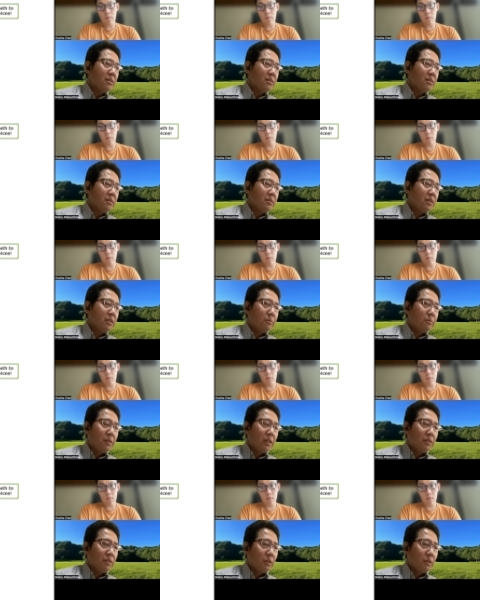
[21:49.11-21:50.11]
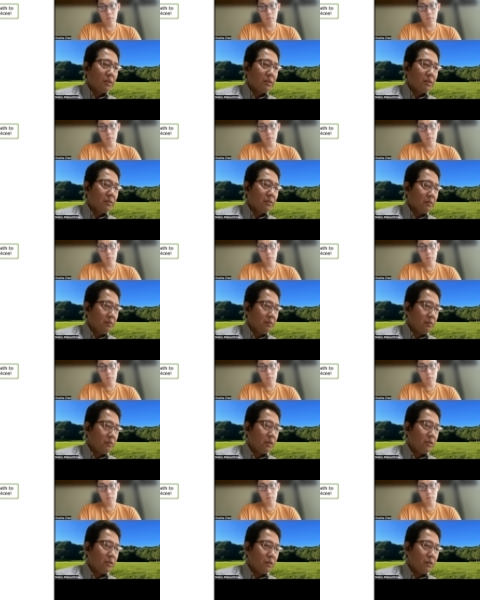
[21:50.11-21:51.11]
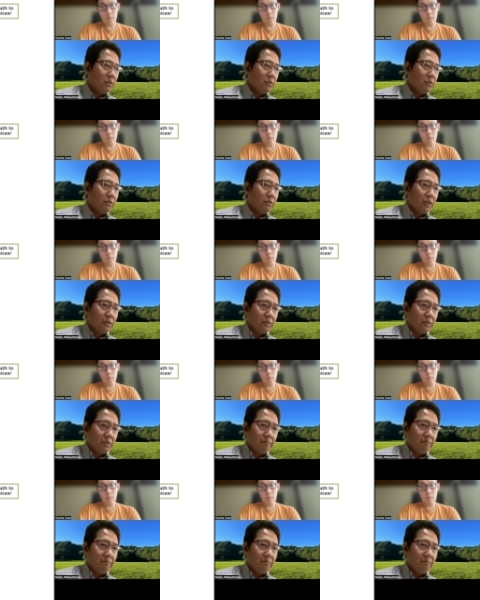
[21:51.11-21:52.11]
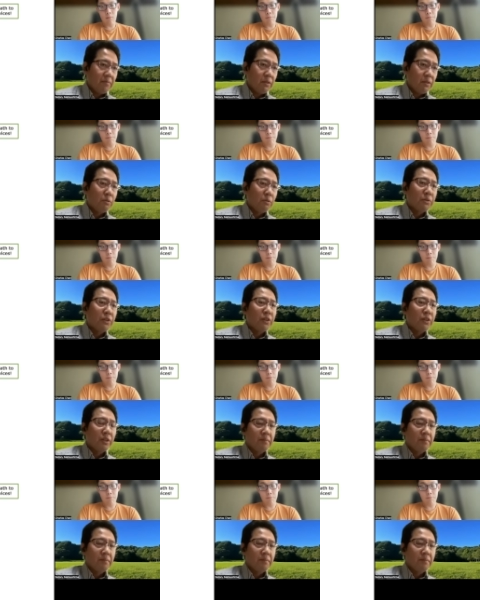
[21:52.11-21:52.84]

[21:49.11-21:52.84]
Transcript: GTP service translation function from here.